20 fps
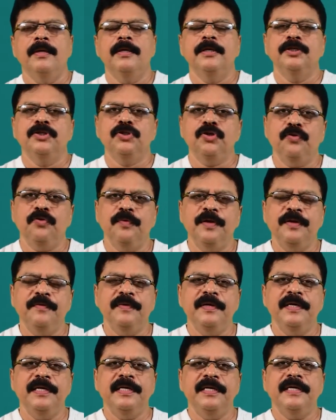So, when
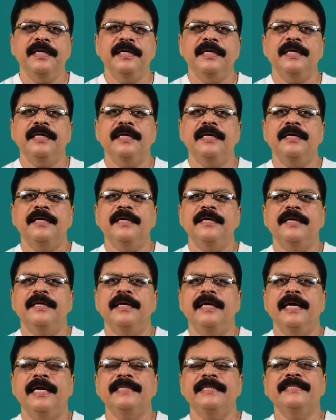we
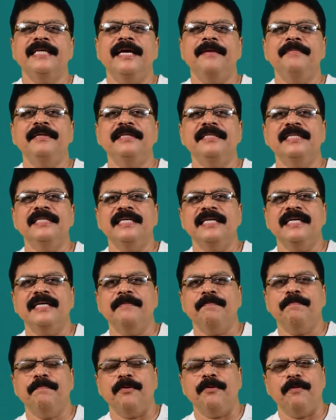examine the
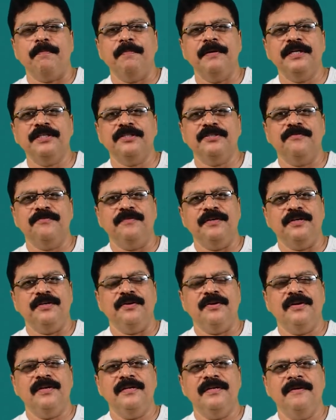properties of
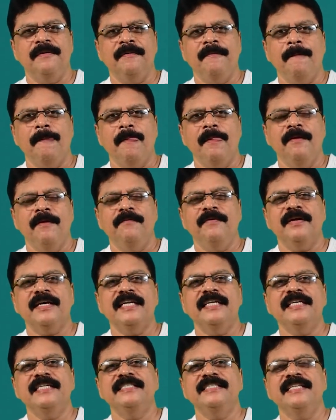phenol, we
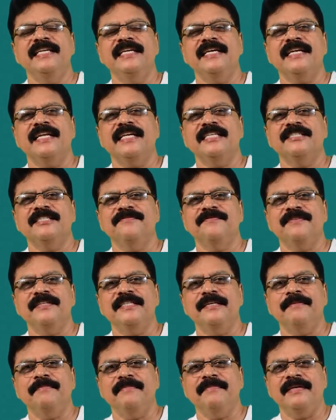can easily classify
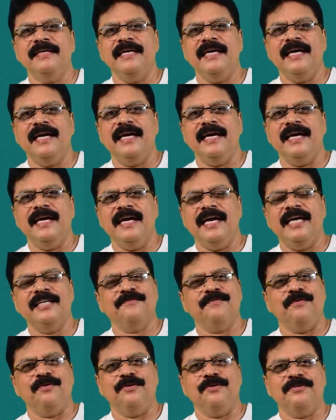them
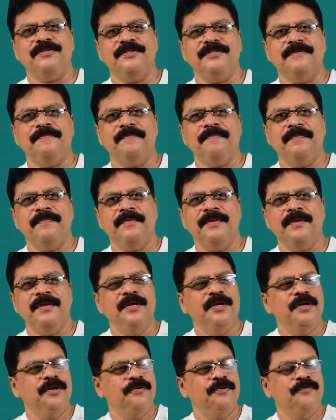as follows.
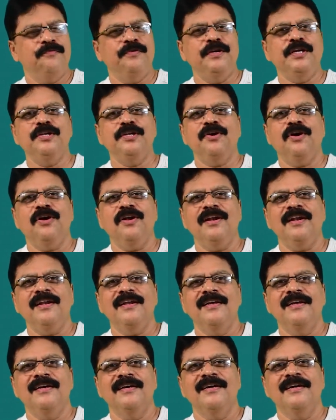
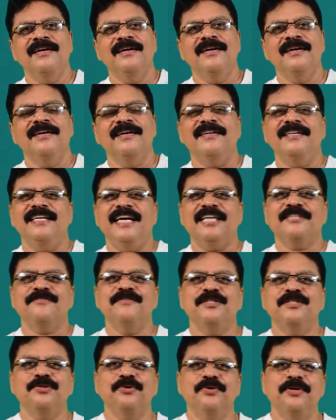Phenol reacts
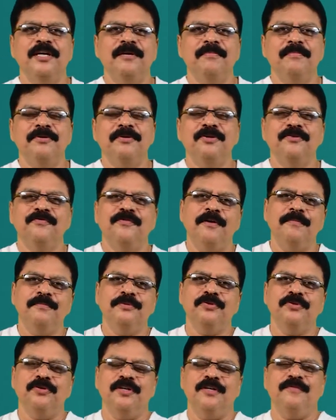with sodium to form
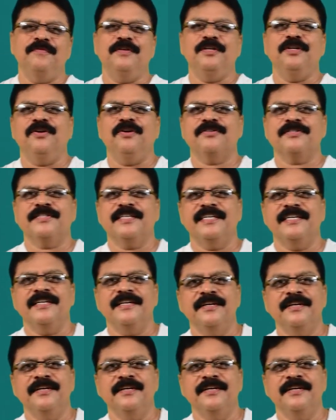sodium phenoxide.